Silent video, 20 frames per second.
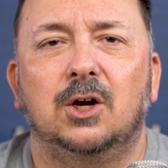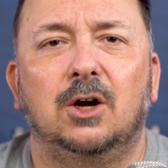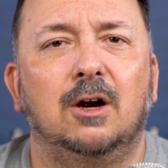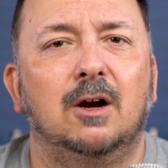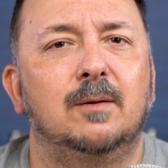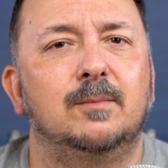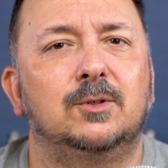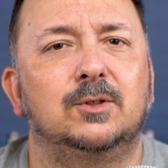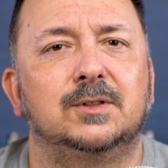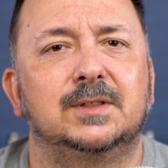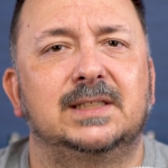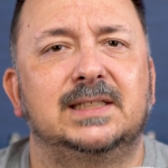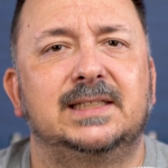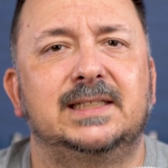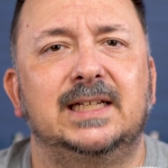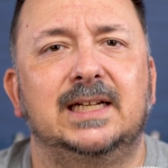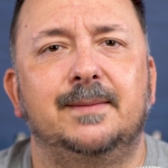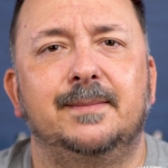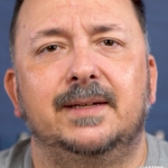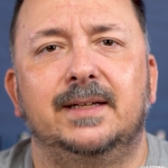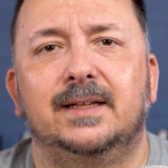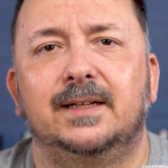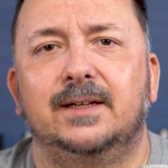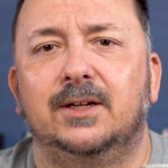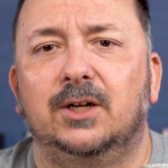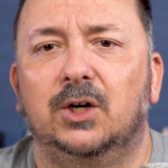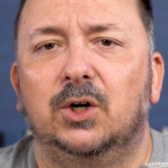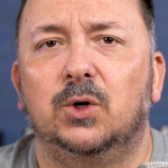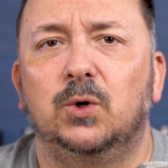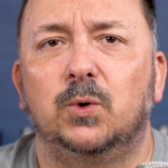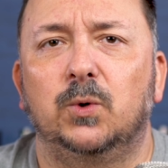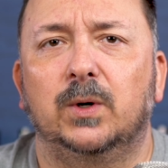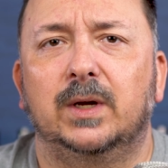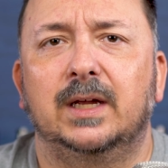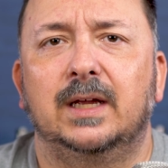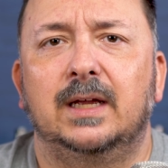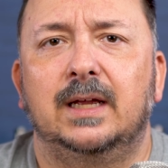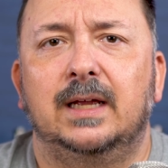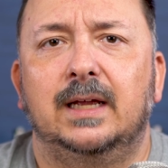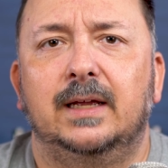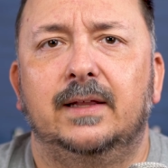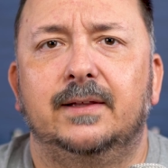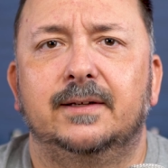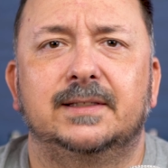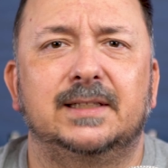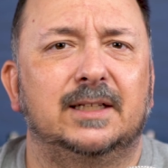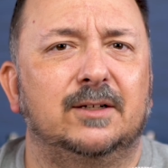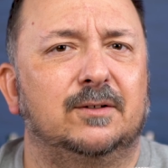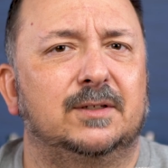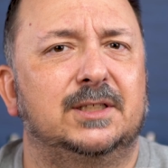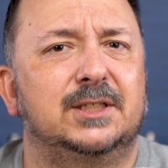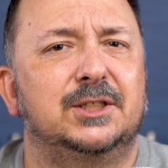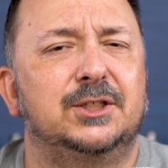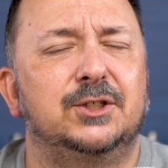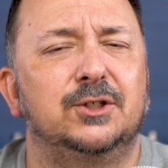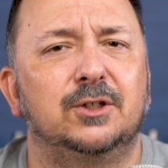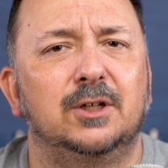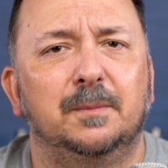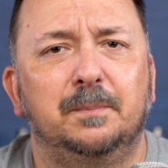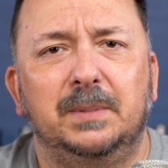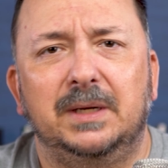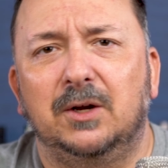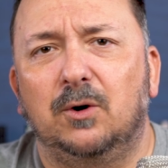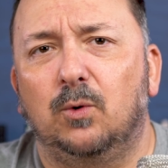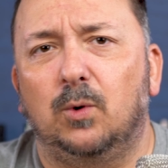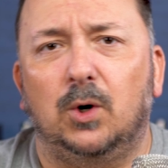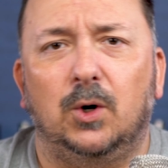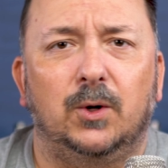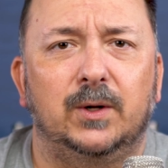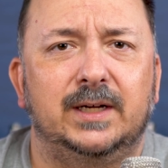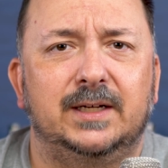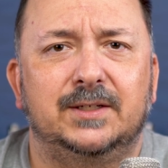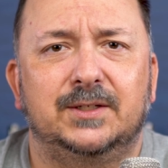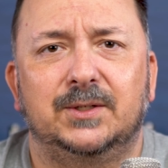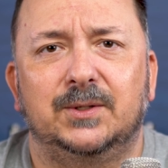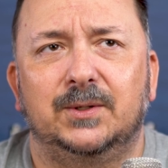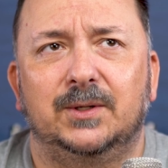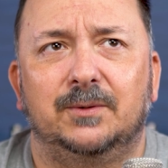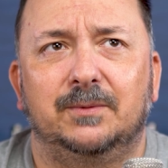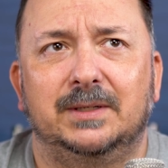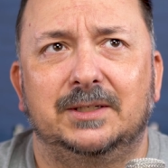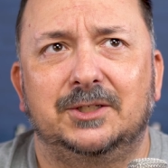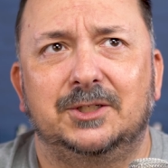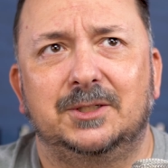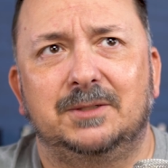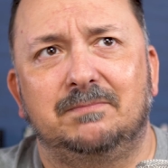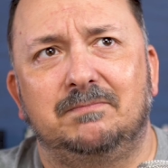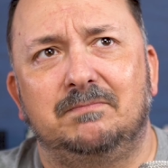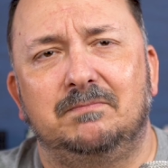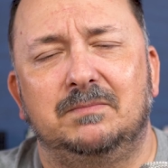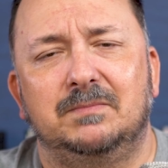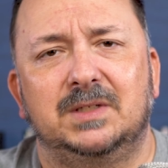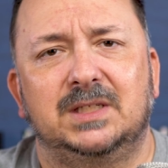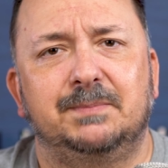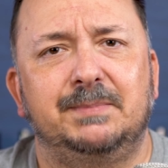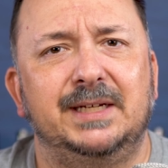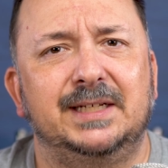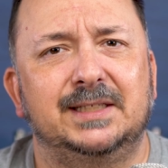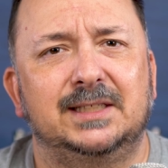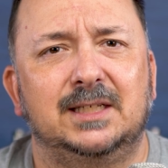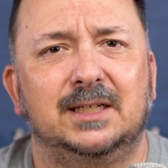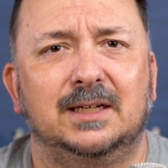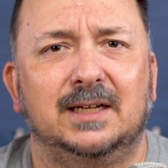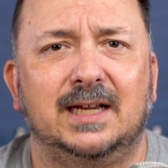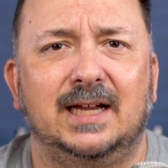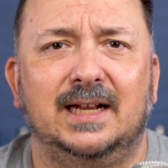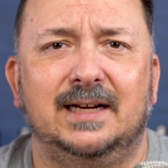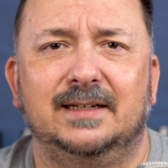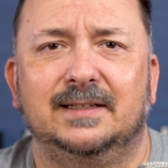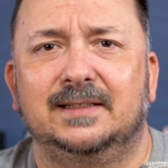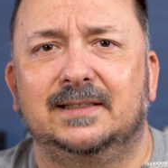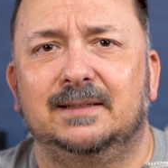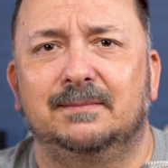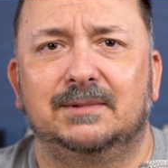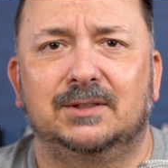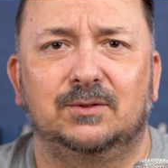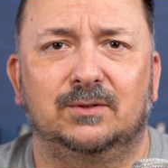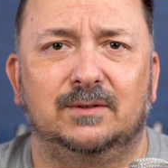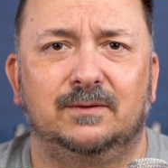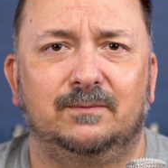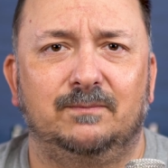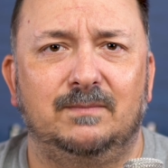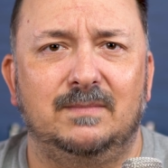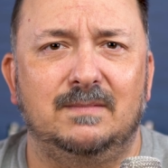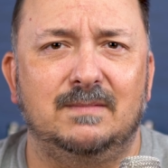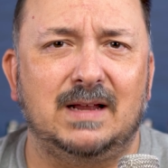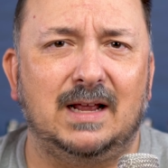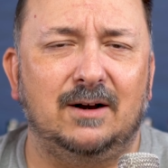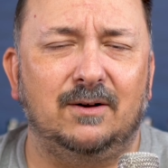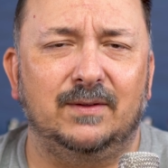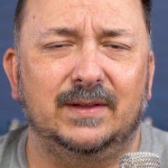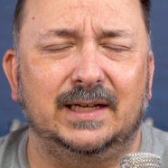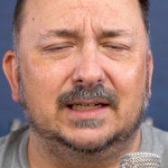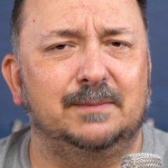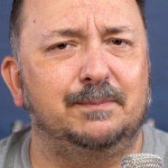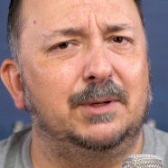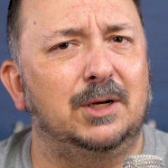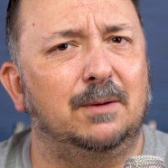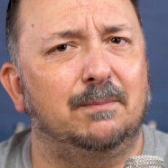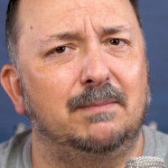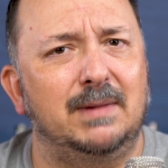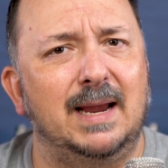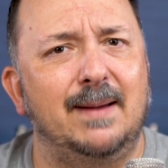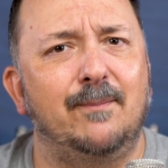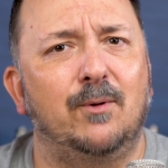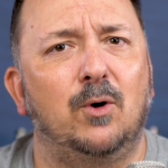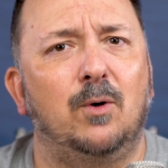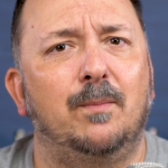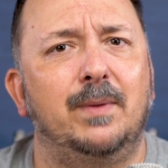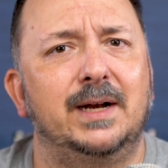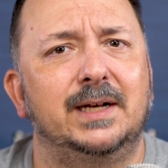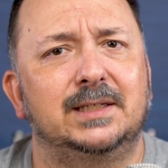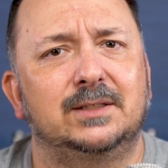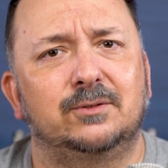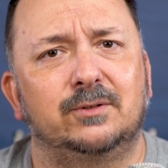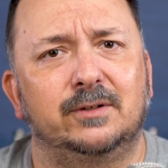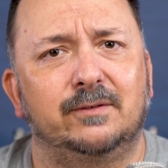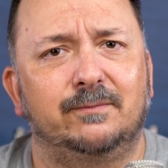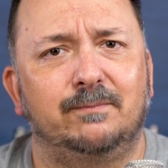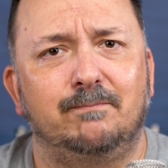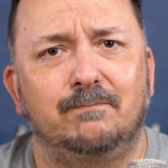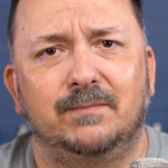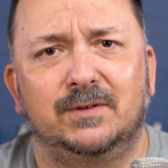Caramel, cinnamon, oak, there's a little syrupy quality to it, which speaks to kind of some sort of, I don't think it's pure maple, but it's sort of